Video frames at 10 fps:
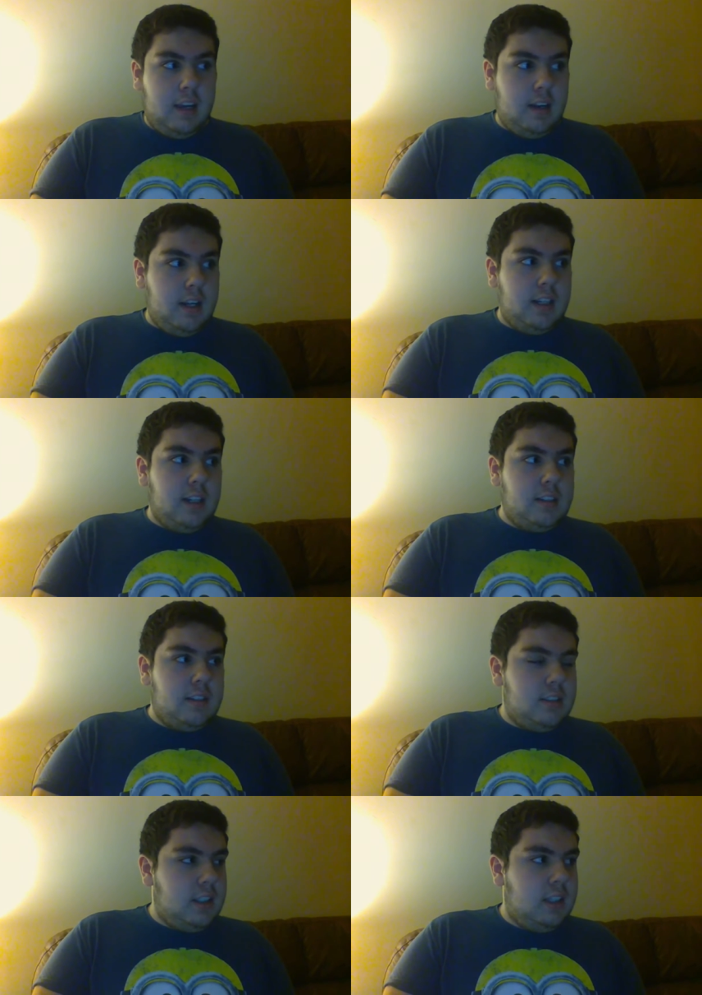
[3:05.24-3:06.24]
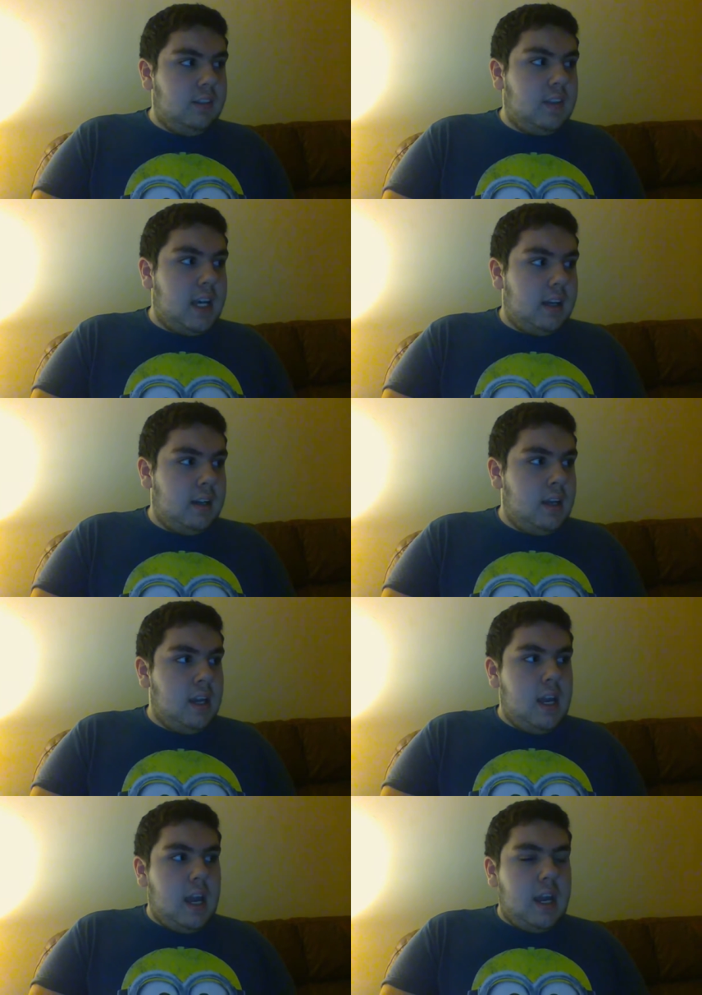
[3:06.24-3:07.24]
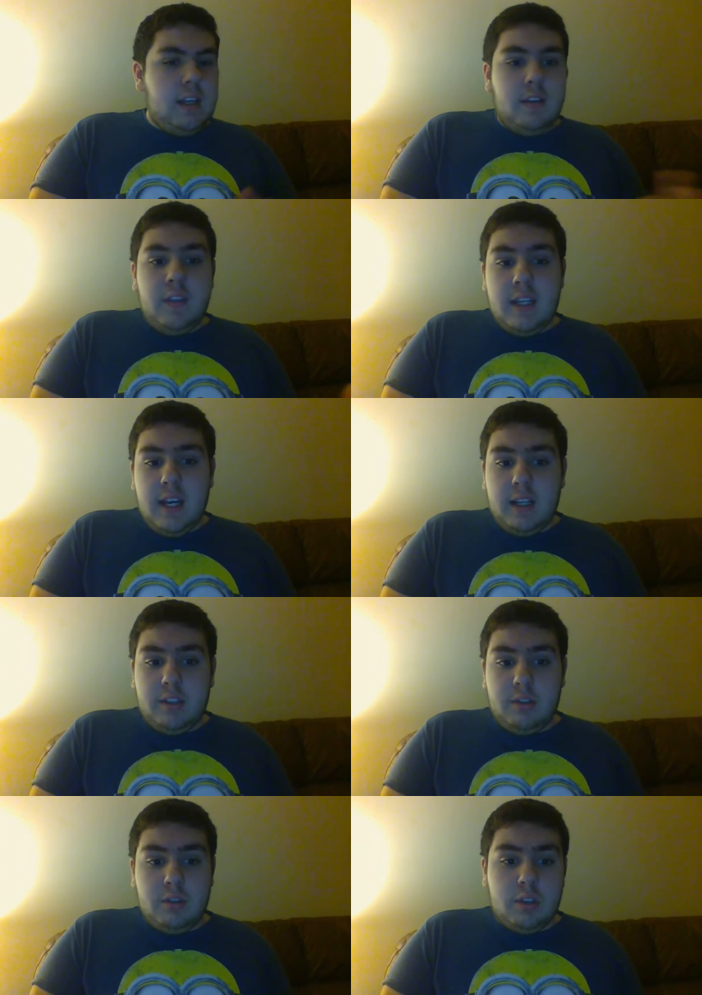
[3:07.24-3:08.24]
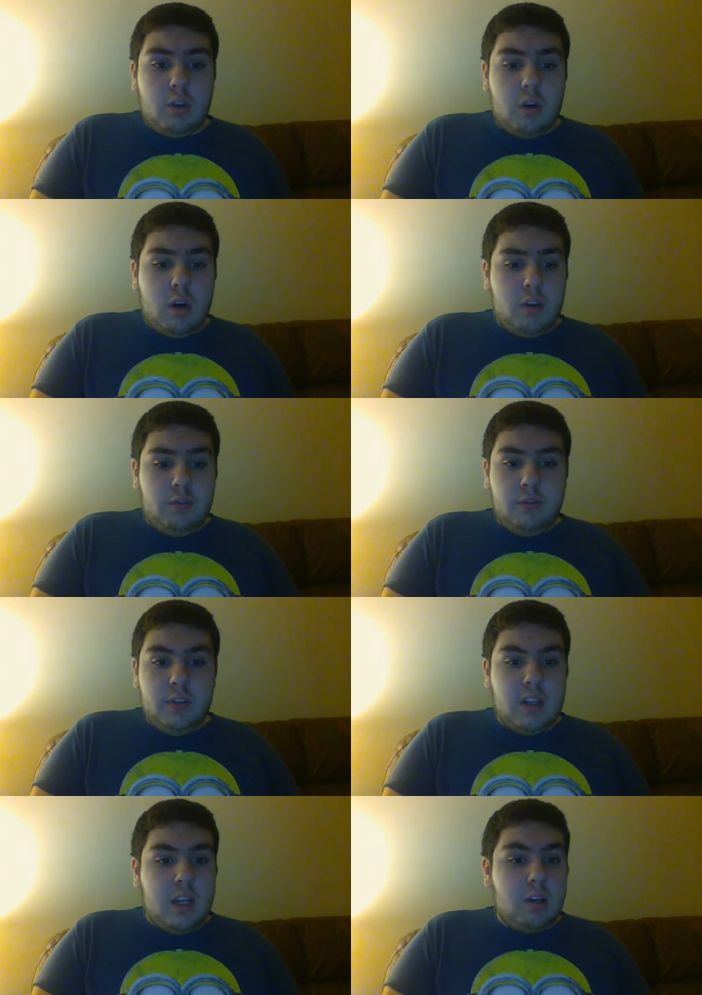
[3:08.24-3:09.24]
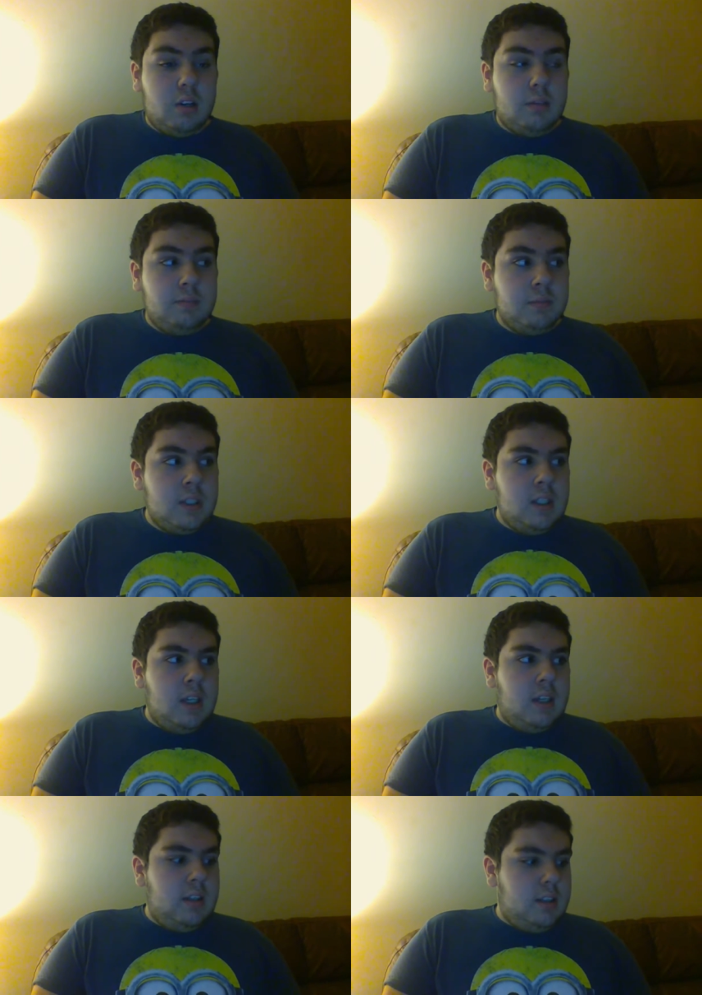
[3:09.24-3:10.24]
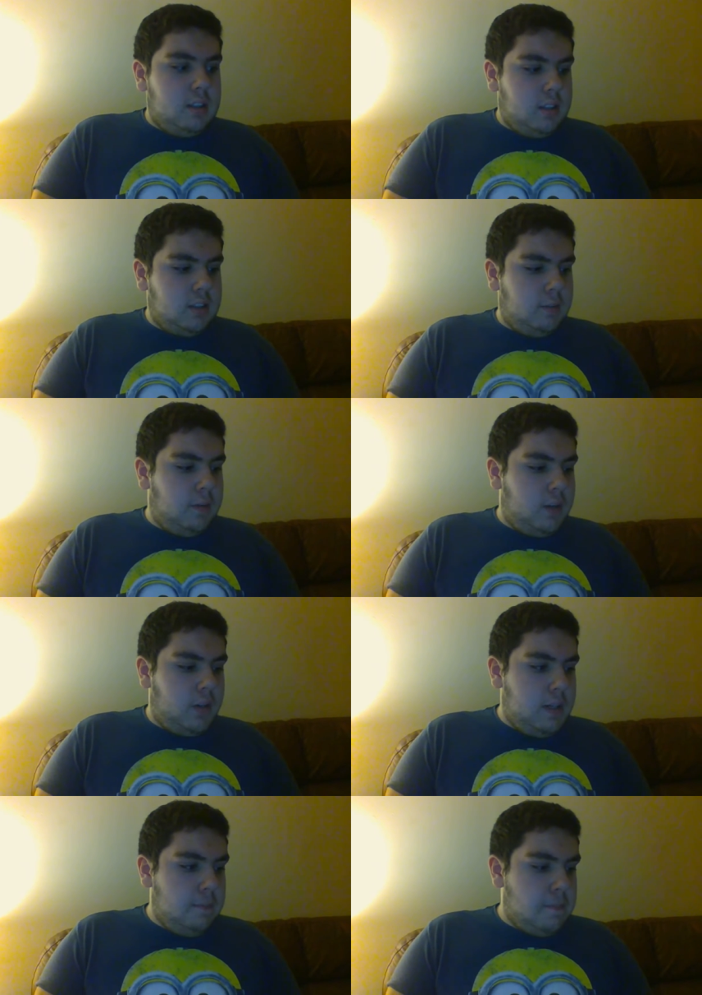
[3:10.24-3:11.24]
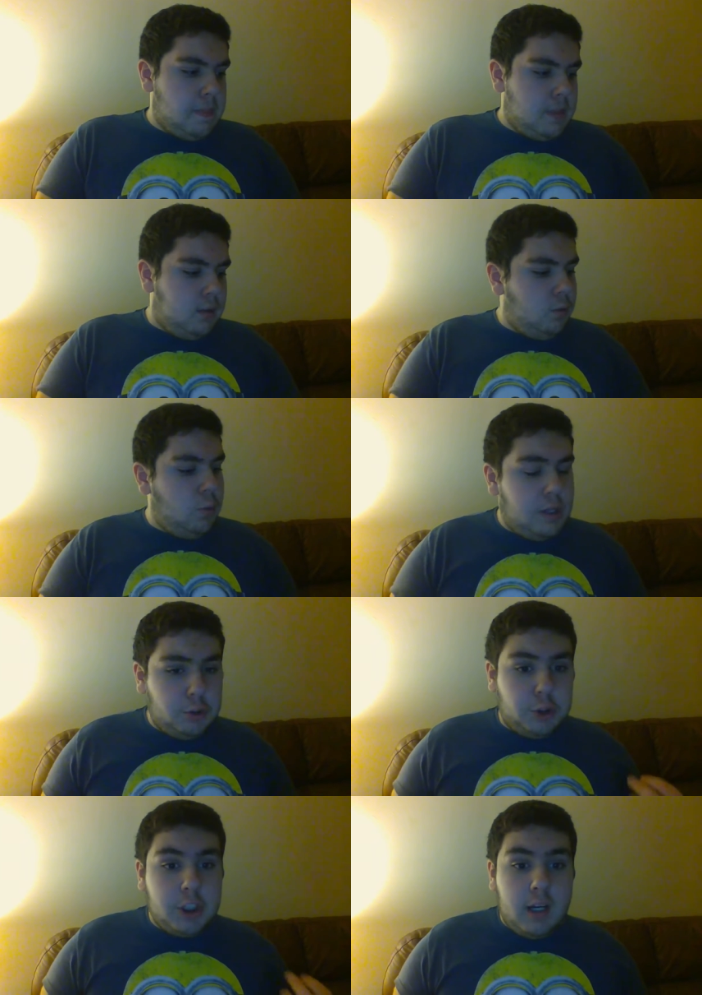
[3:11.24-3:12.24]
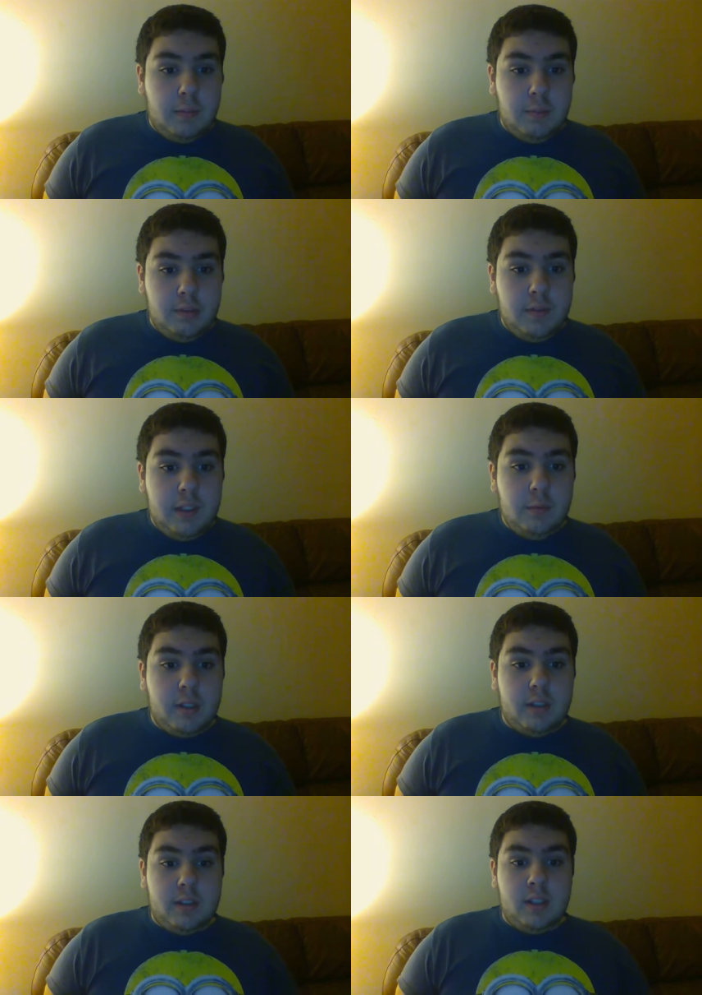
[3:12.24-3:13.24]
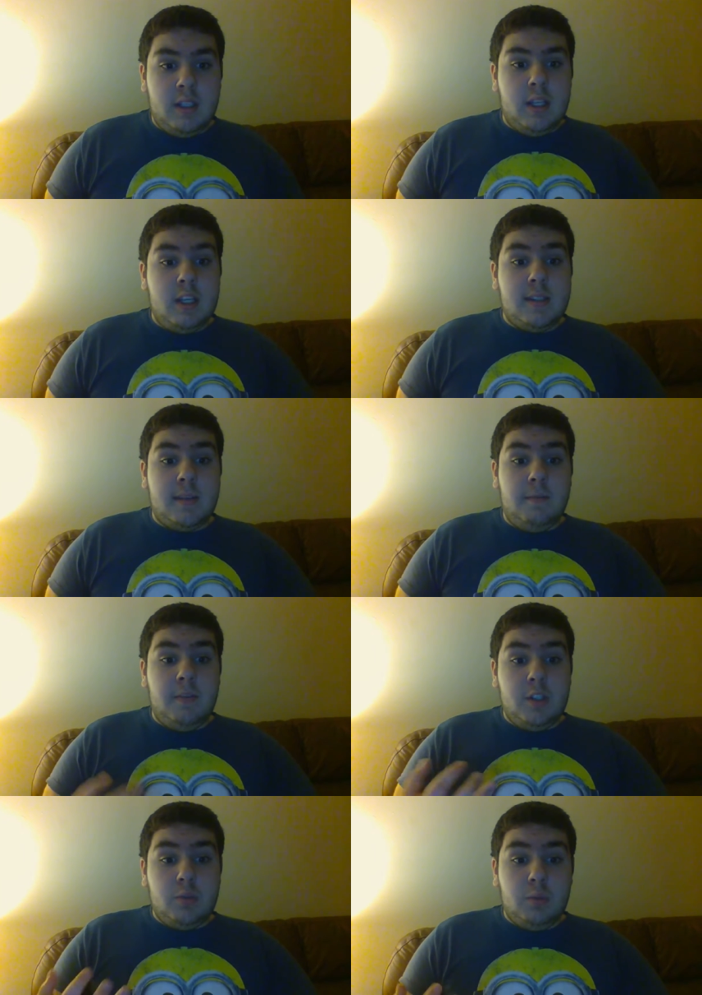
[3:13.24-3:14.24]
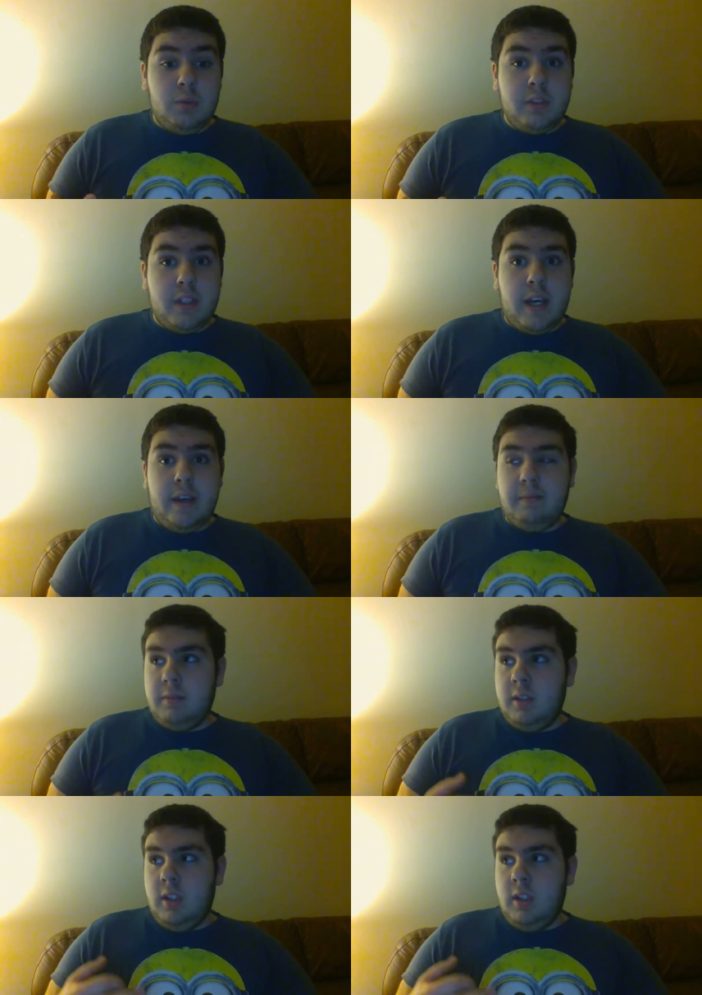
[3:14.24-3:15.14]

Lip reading: and it doesn't seem that any of the actors are off at all. This is a very well shot movie with some visuals that